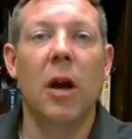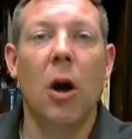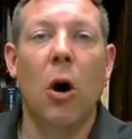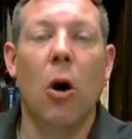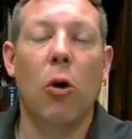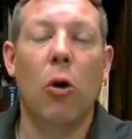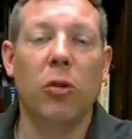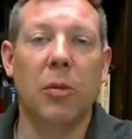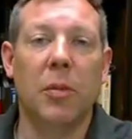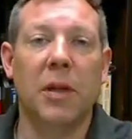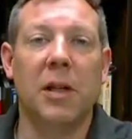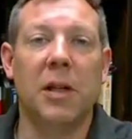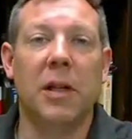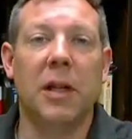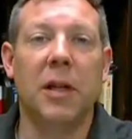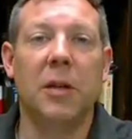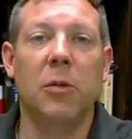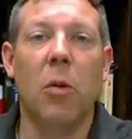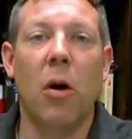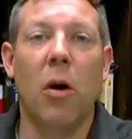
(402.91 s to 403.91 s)
hold them in
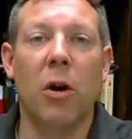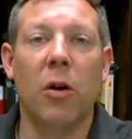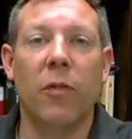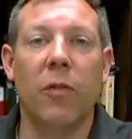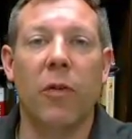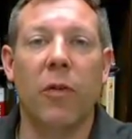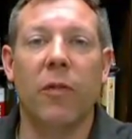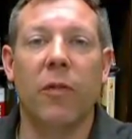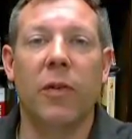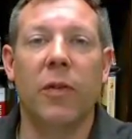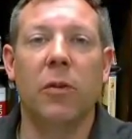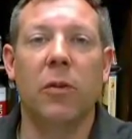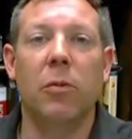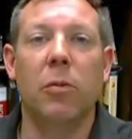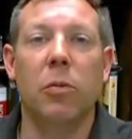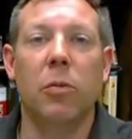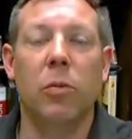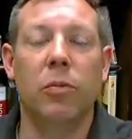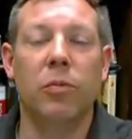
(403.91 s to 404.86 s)
clean water for a few